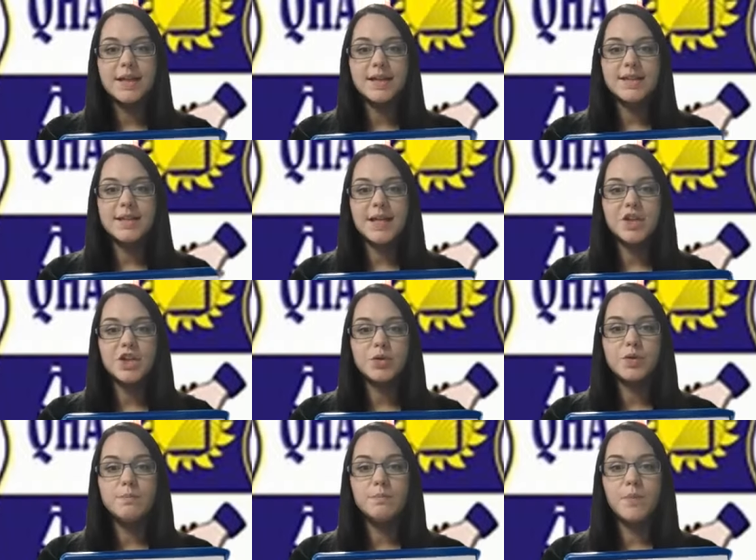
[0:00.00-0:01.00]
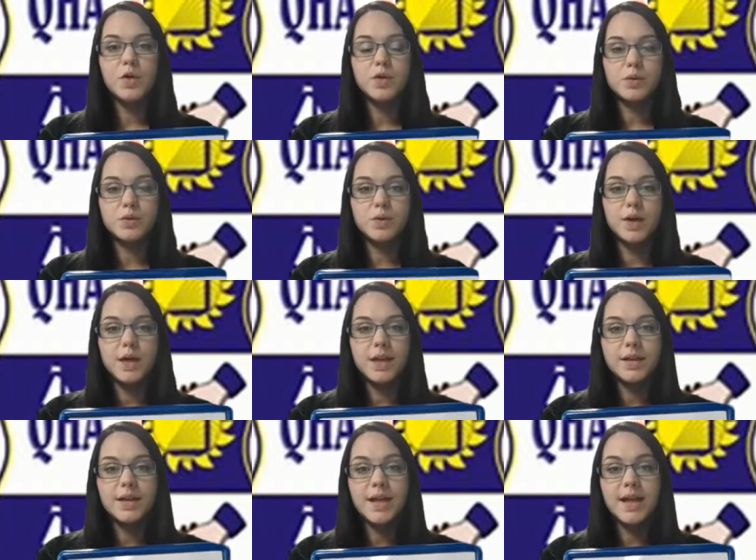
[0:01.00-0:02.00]
The teacher would model
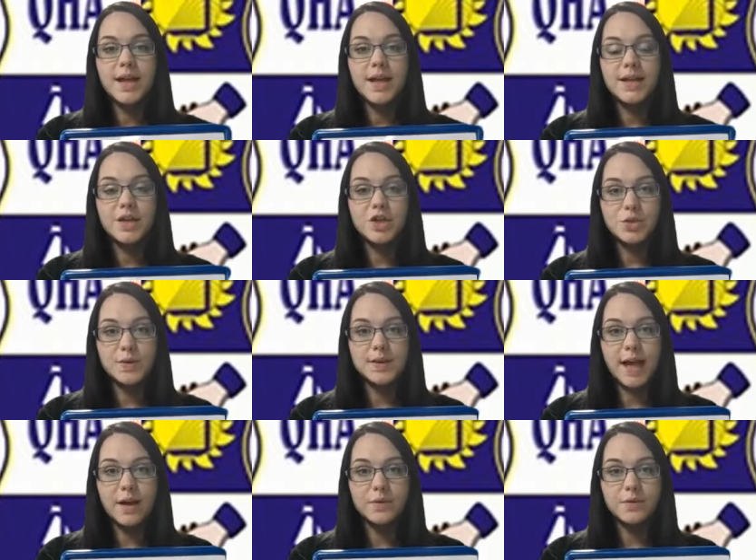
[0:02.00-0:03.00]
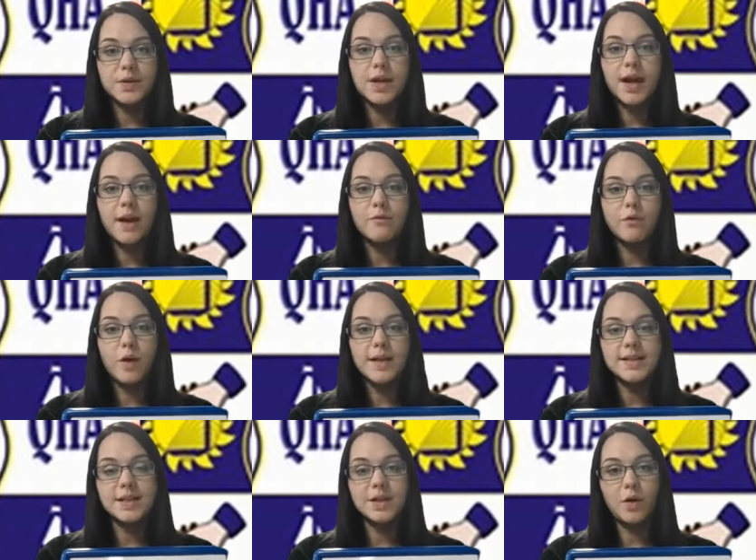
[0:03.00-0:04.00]
the initial sound and
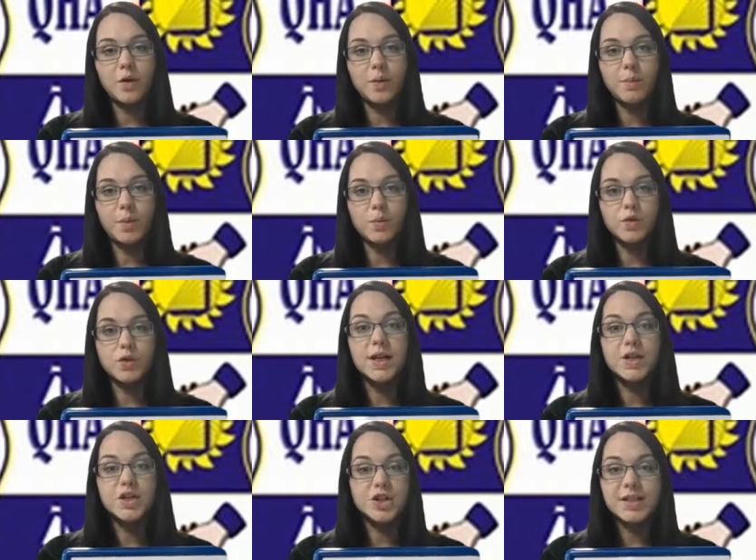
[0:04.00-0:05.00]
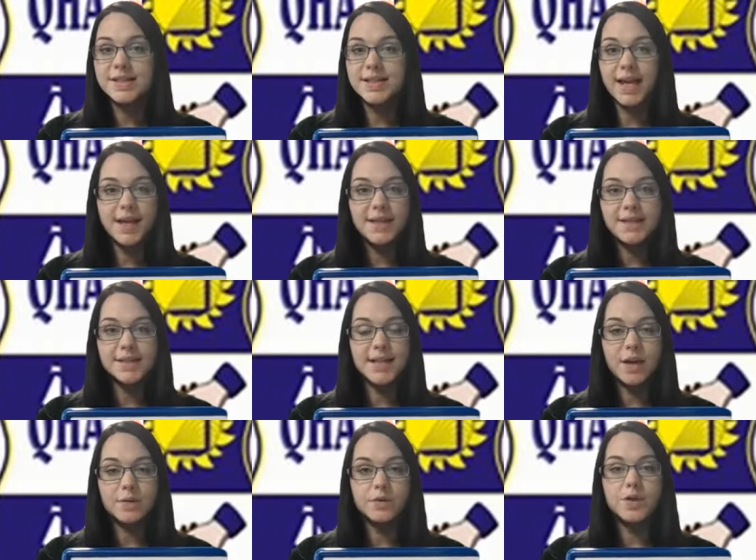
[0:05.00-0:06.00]
write it on the board, just saying the
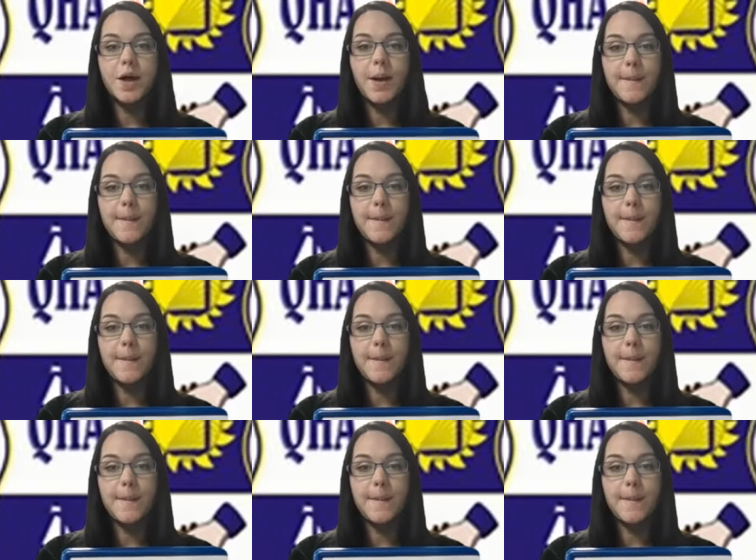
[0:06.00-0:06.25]
sound,